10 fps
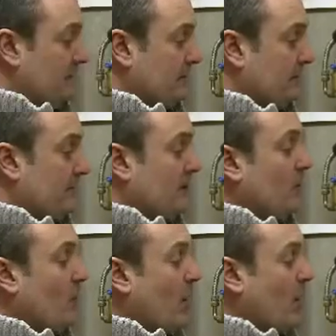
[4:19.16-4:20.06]
With
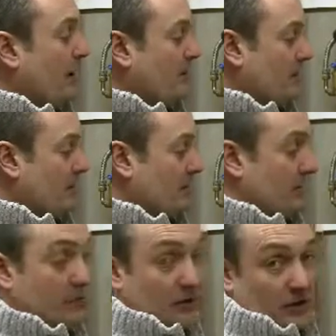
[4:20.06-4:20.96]
zone 1,
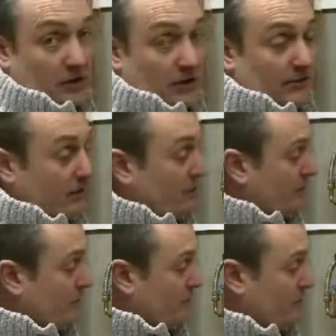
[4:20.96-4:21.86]
we've got a live and a
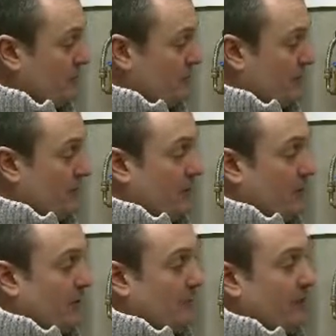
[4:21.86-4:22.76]
neutral. The
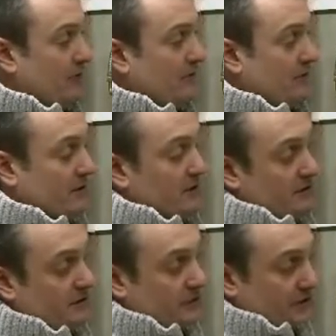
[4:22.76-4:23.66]
live goes
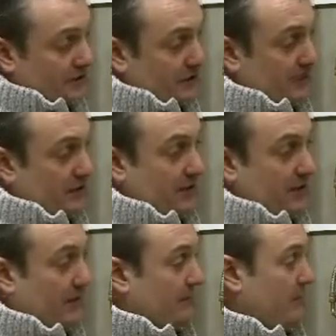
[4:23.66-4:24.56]
to the cylinder
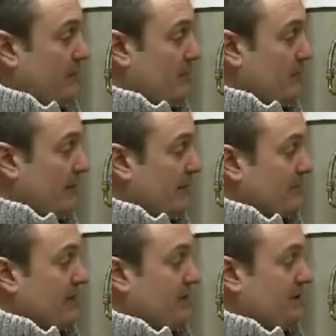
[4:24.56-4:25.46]
stat. When that
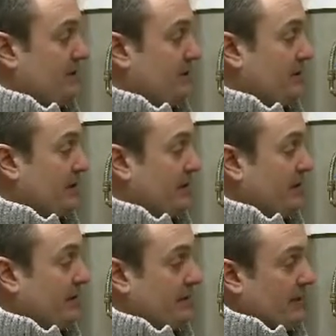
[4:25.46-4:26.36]
makes a circuit,
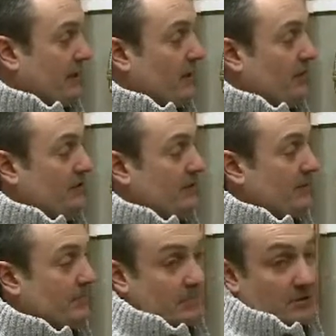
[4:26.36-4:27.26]
it then livens
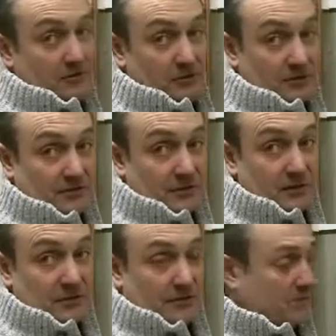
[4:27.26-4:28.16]
up the motorised
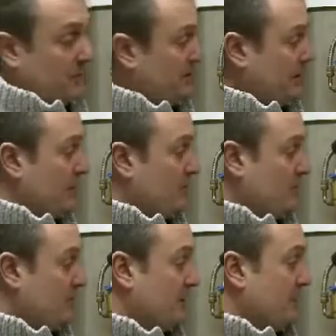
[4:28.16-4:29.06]
valve, which then
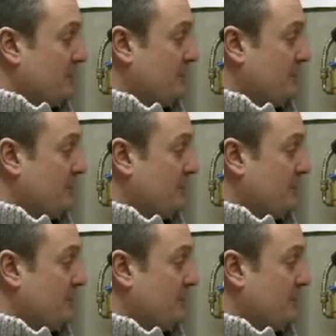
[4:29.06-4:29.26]
opens up.